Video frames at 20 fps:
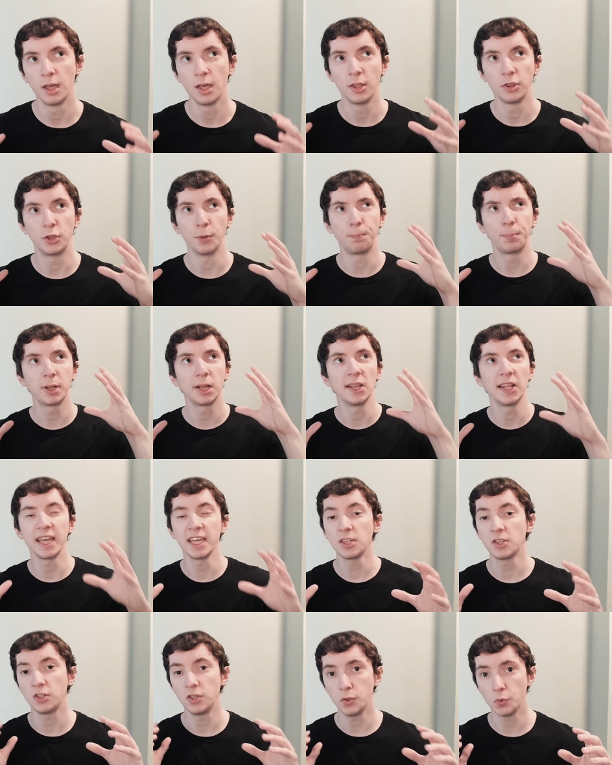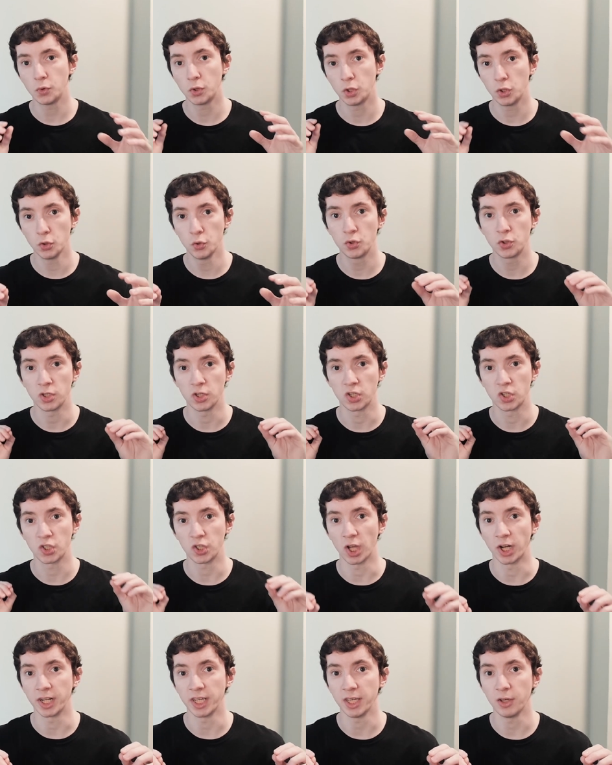The place you choose to
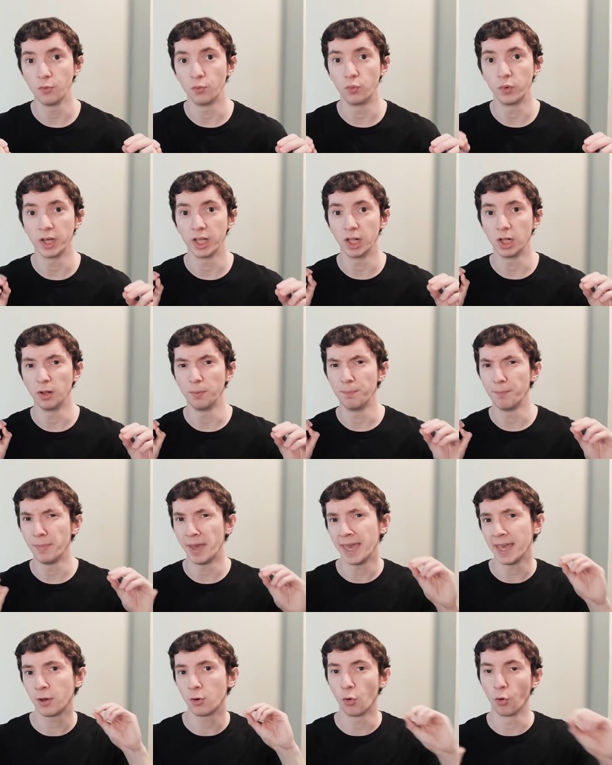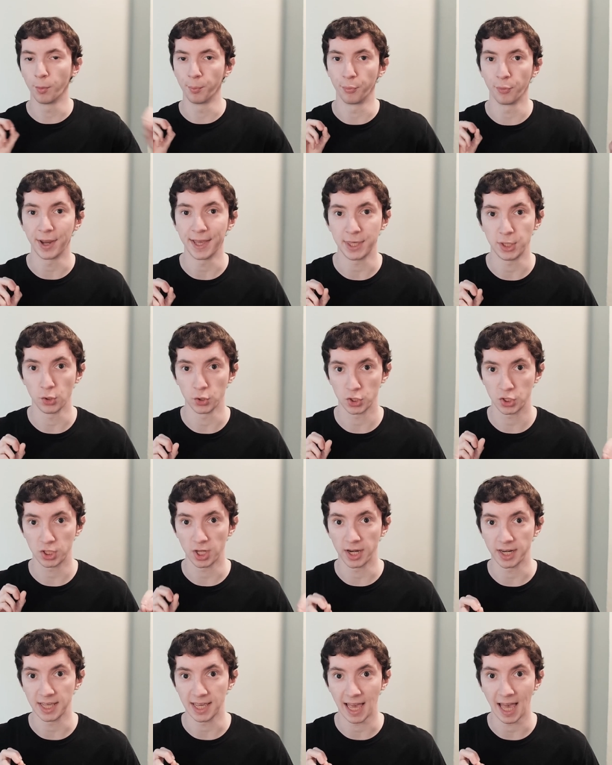study will make or break your
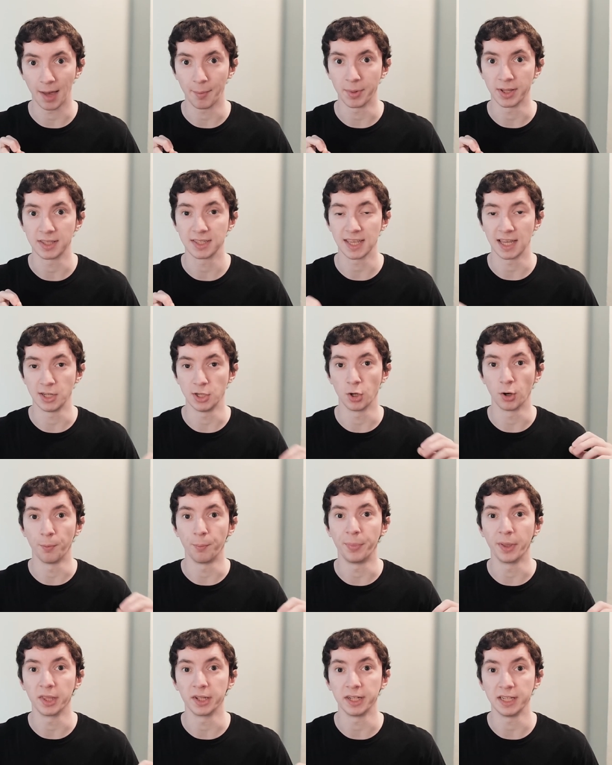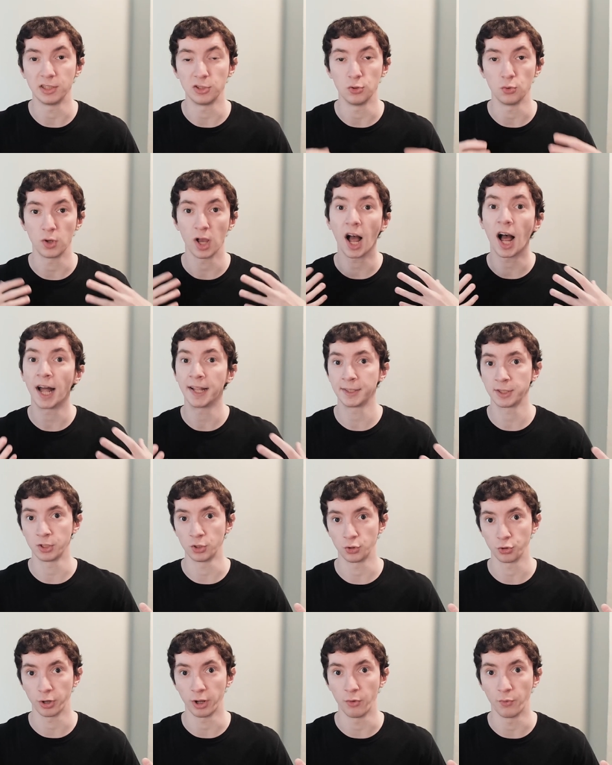study habits and your ability to
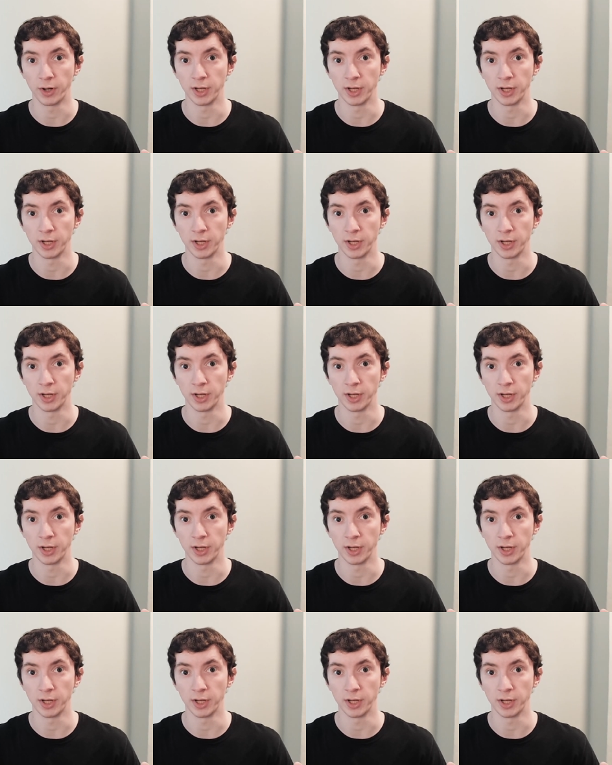concentrate when you're